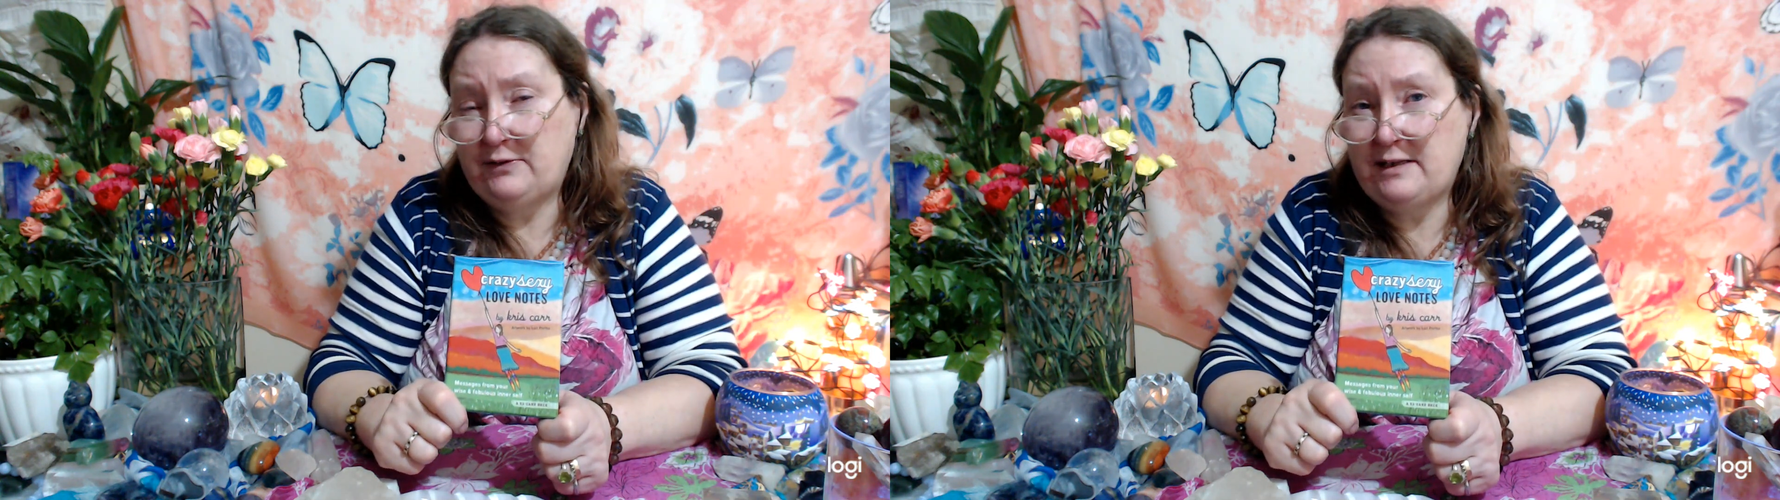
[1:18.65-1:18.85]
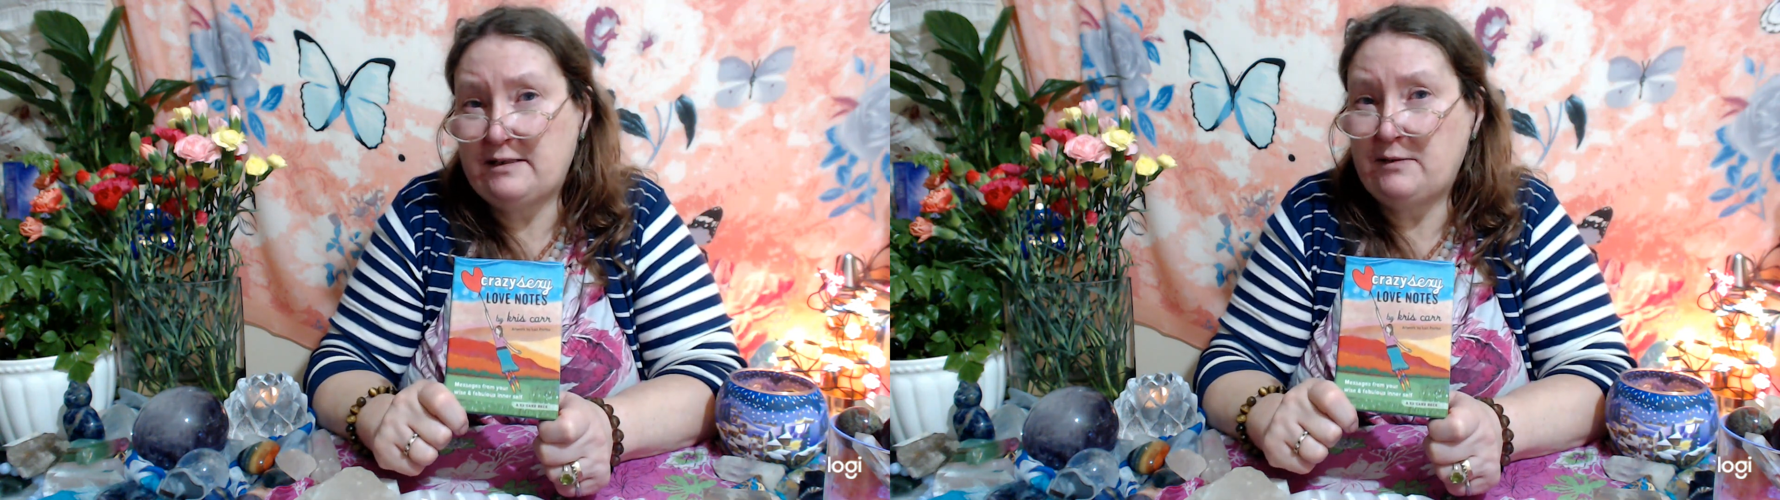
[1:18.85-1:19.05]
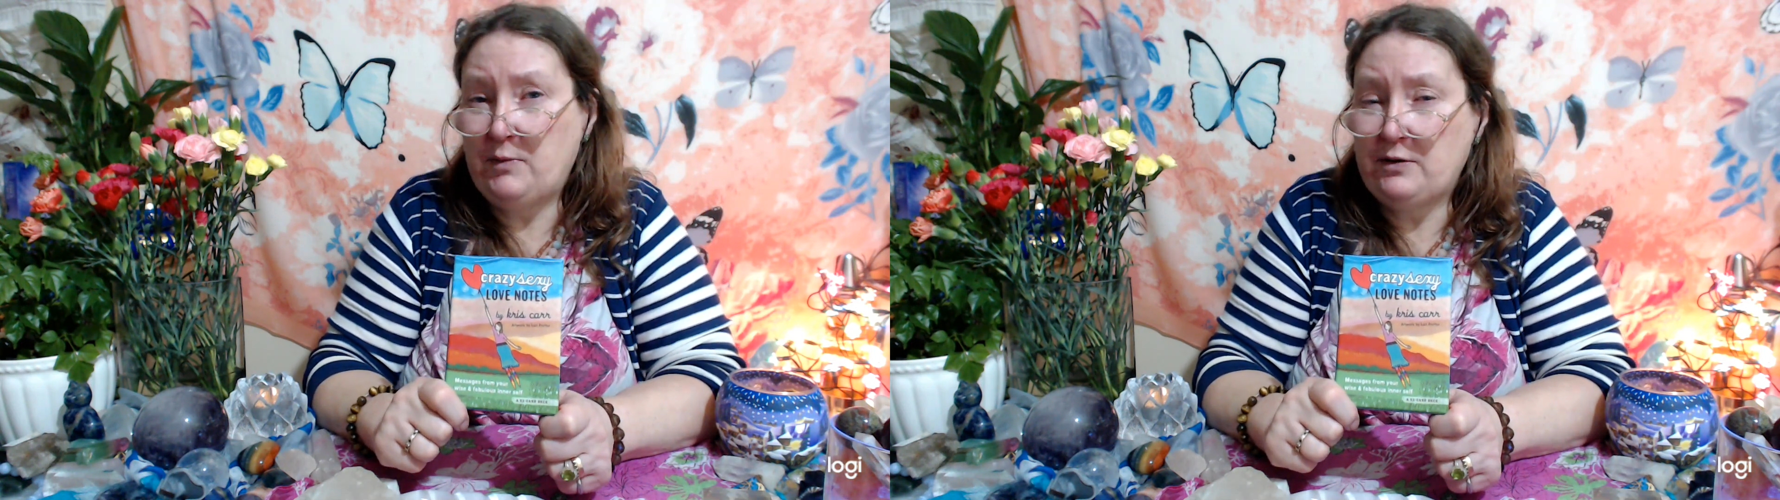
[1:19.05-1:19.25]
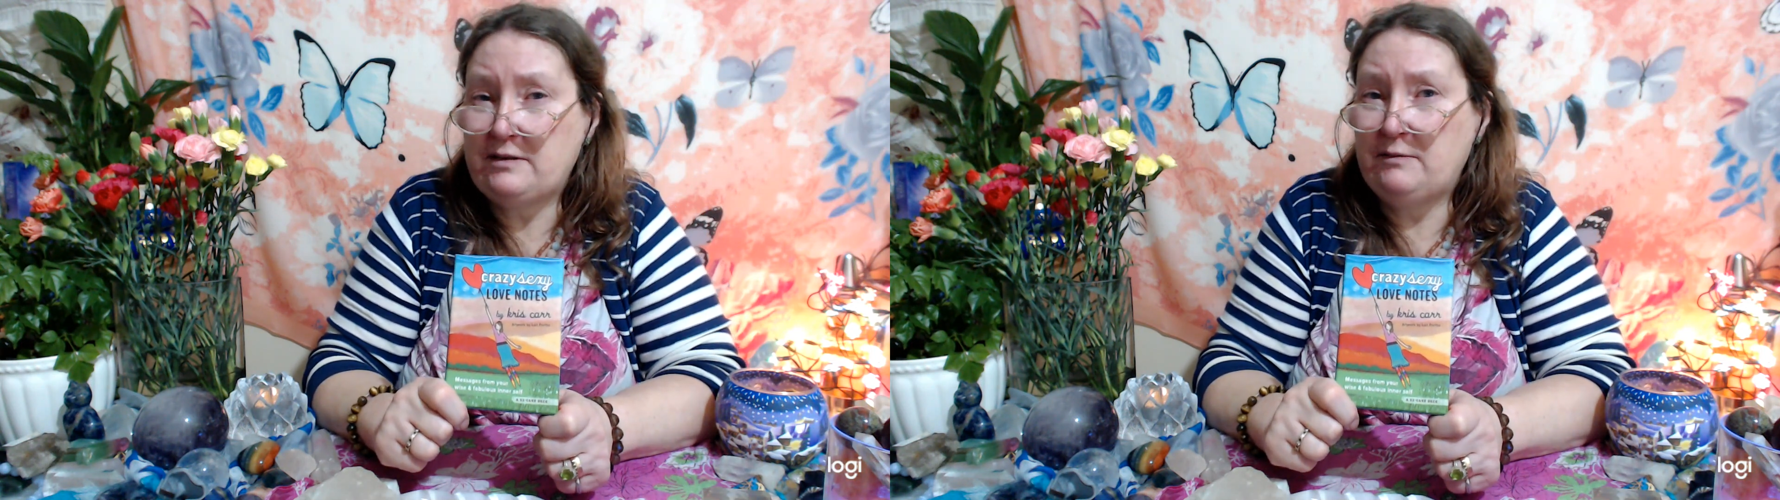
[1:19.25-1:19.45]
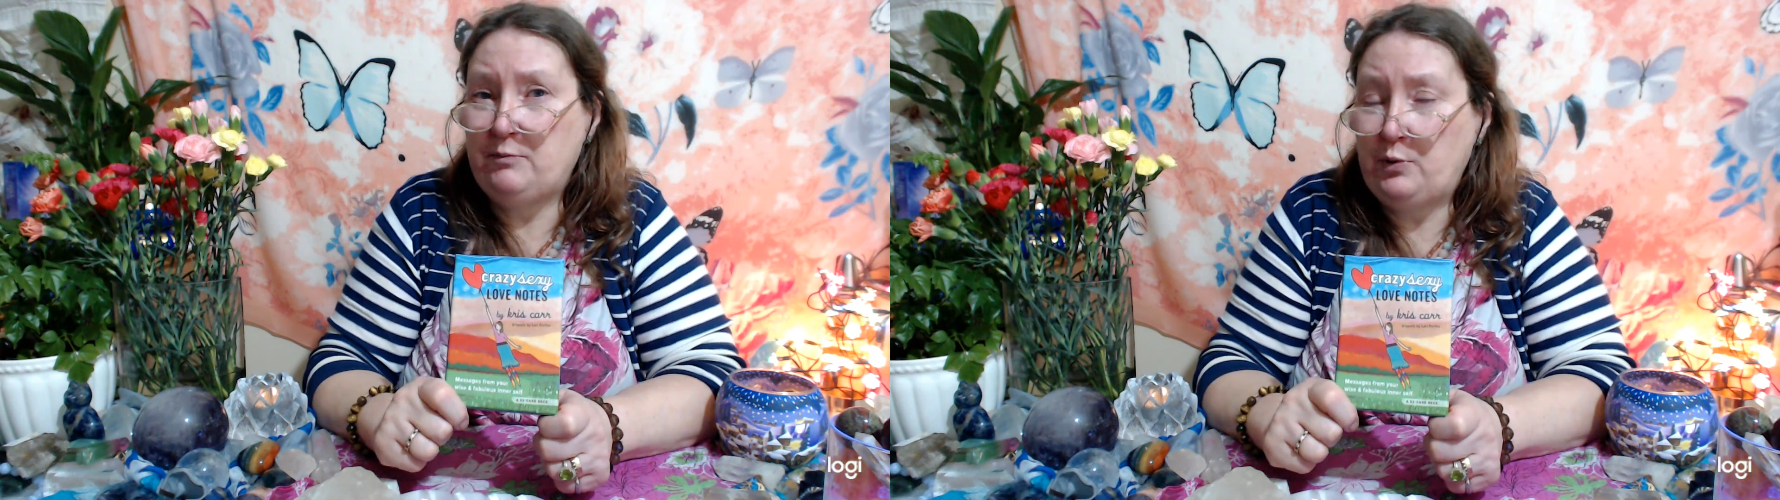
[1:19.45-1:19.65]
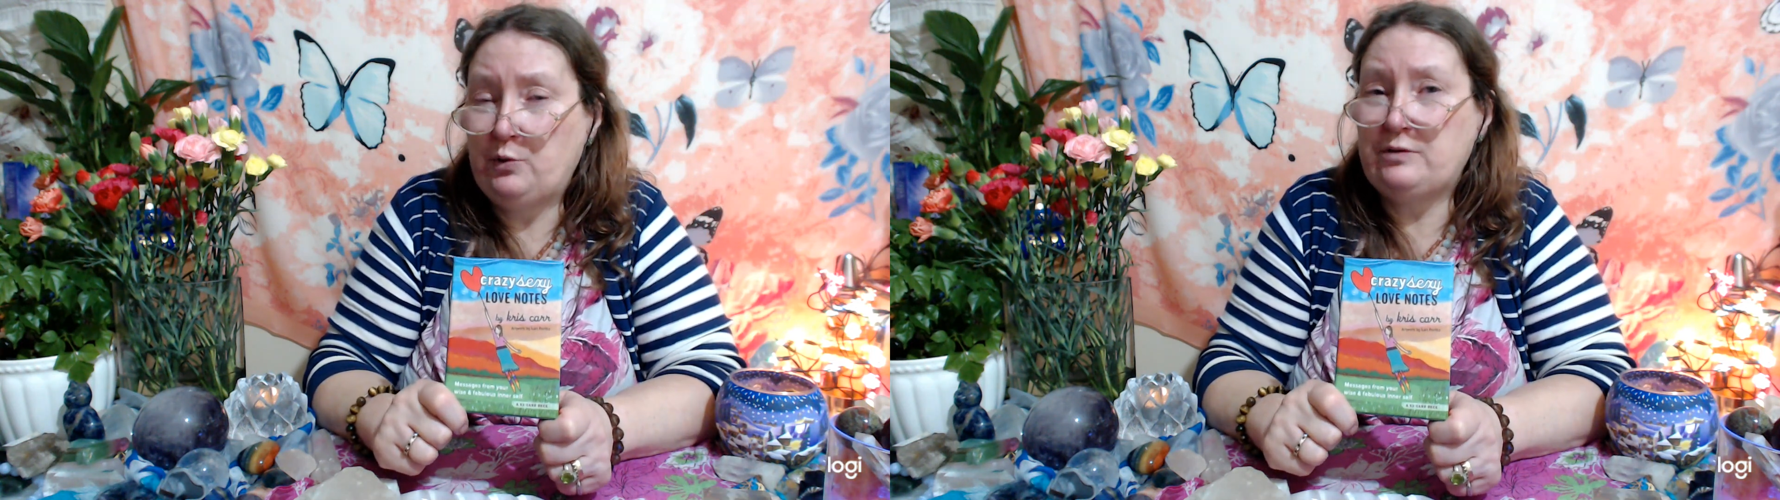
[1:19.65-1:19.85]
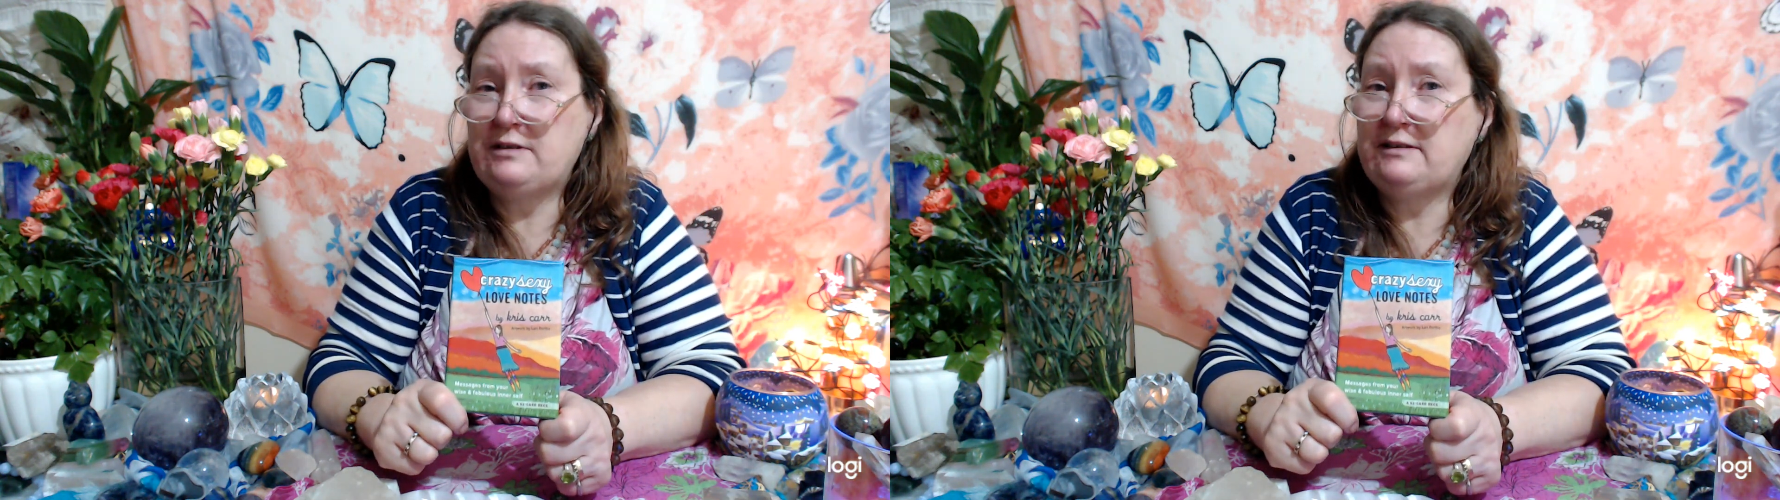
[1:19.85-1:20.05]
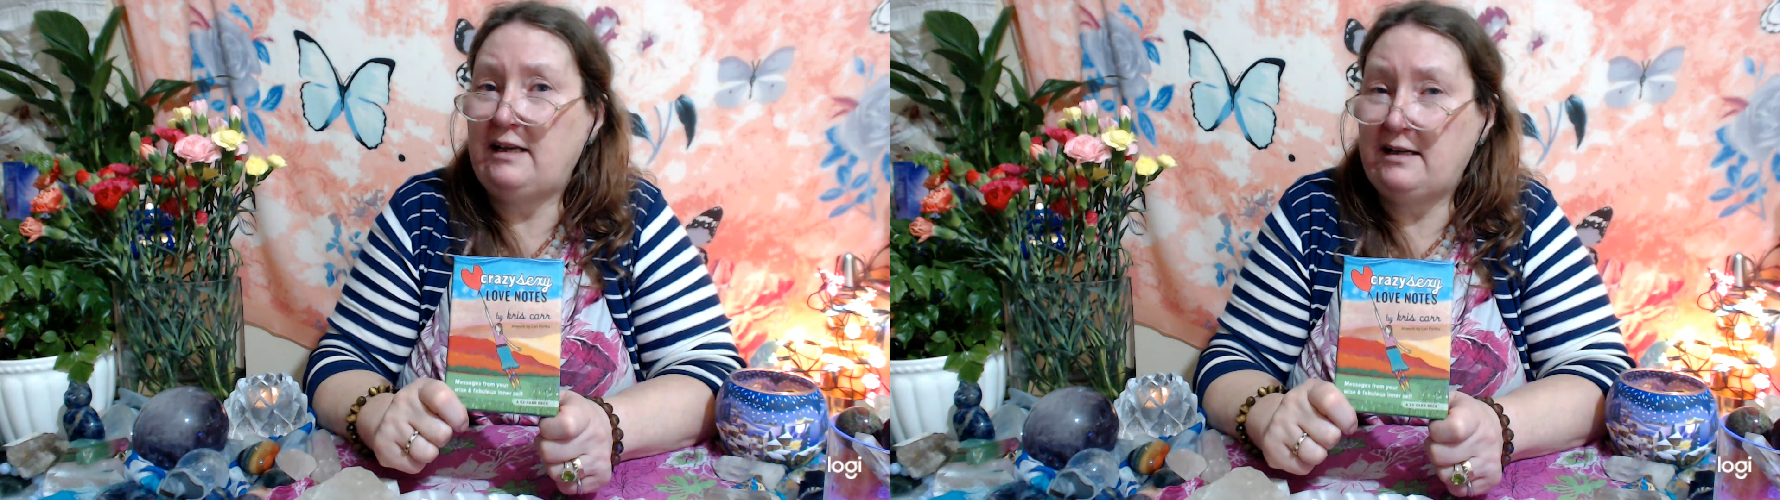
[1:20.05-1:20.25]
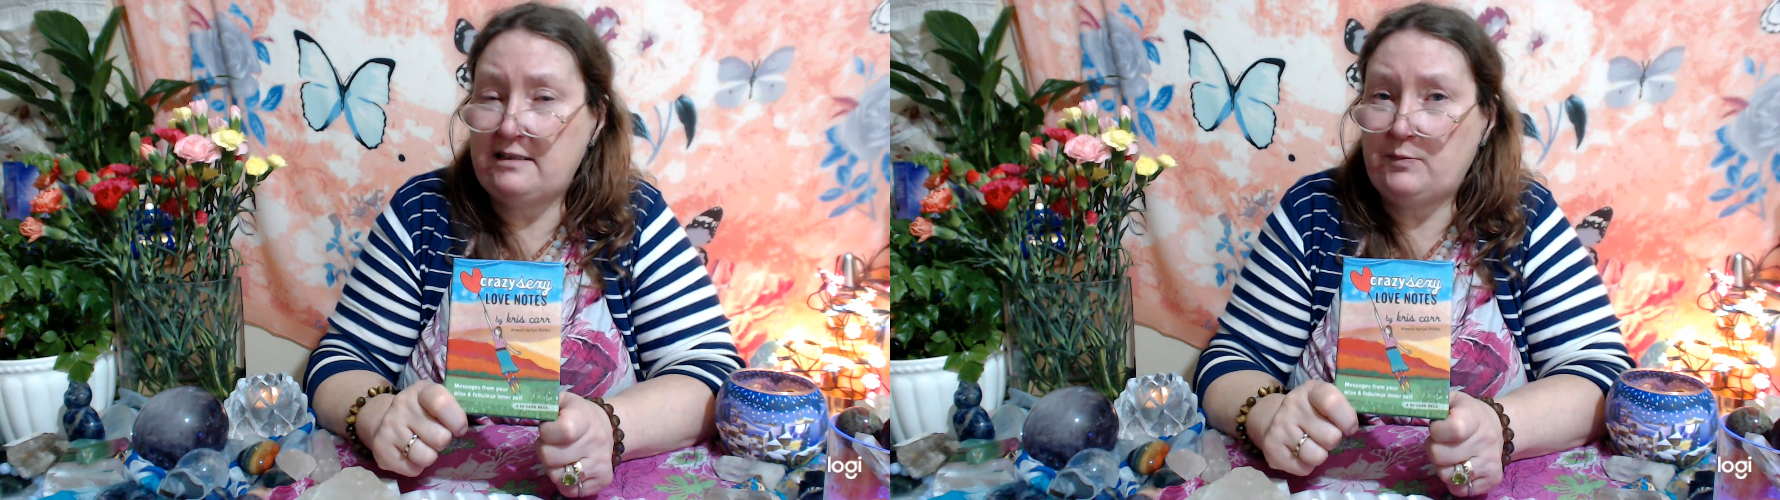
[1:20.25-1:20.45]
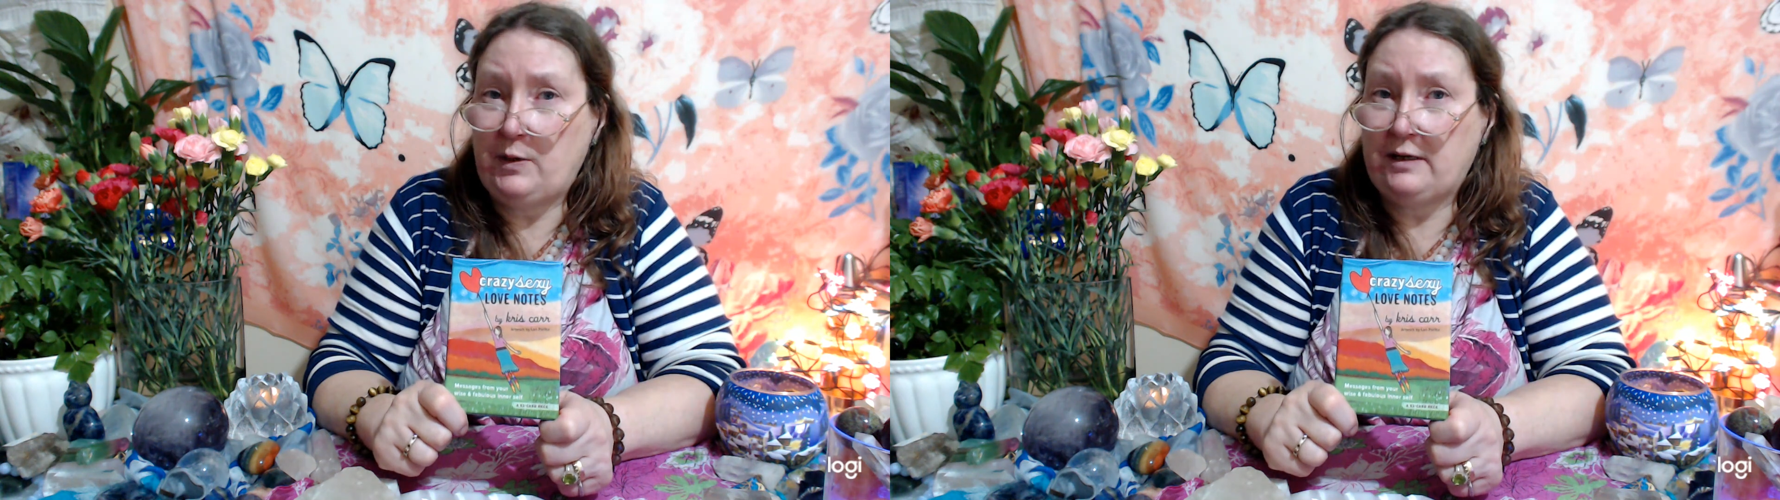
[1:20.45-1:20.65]
is the most important
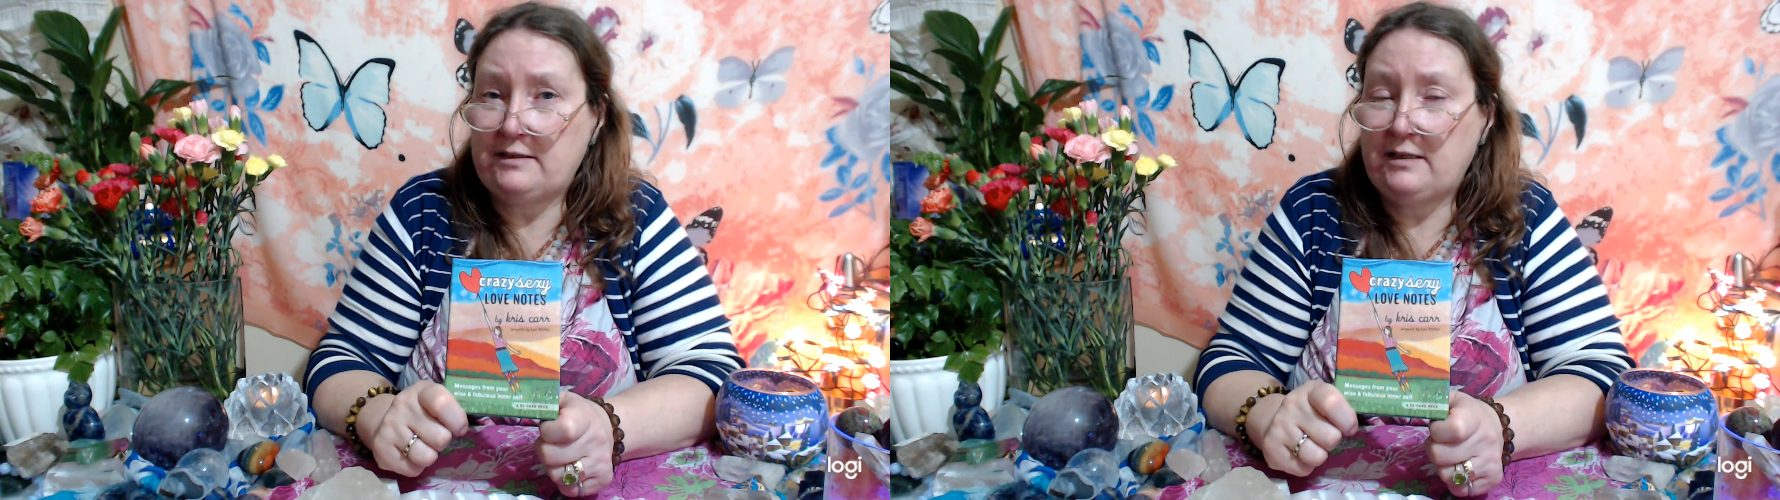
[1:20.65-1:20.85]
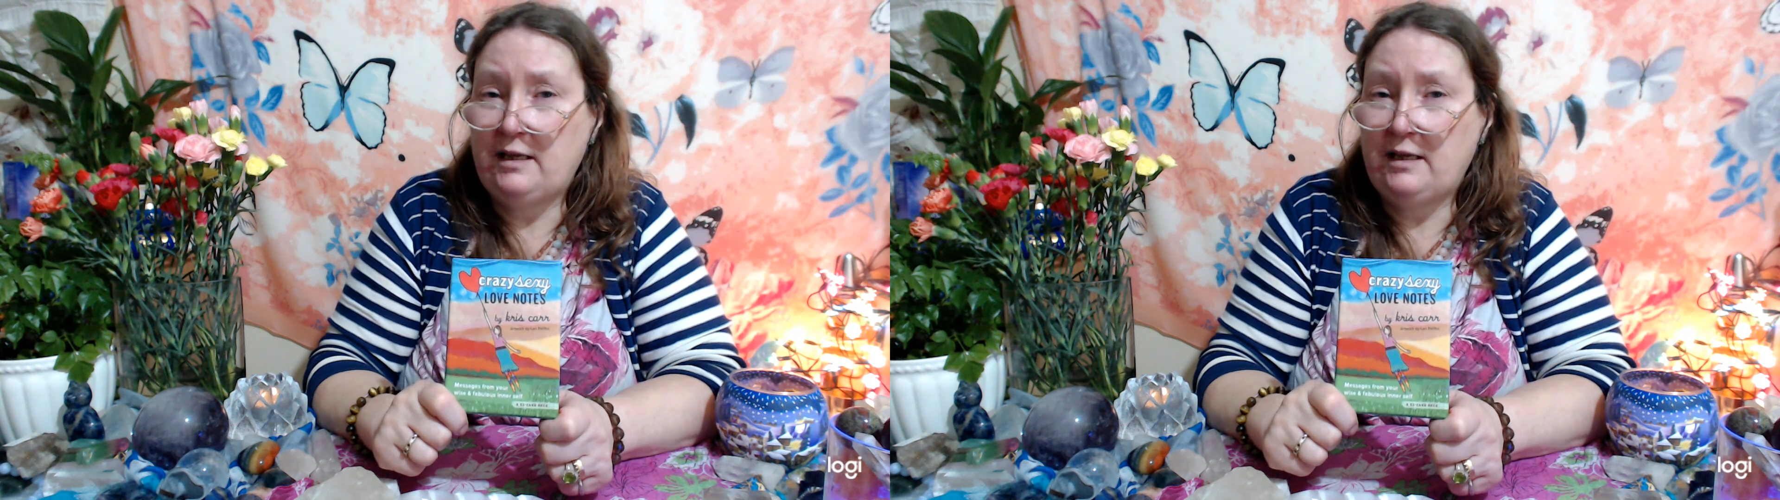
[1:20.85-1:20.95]
aspect,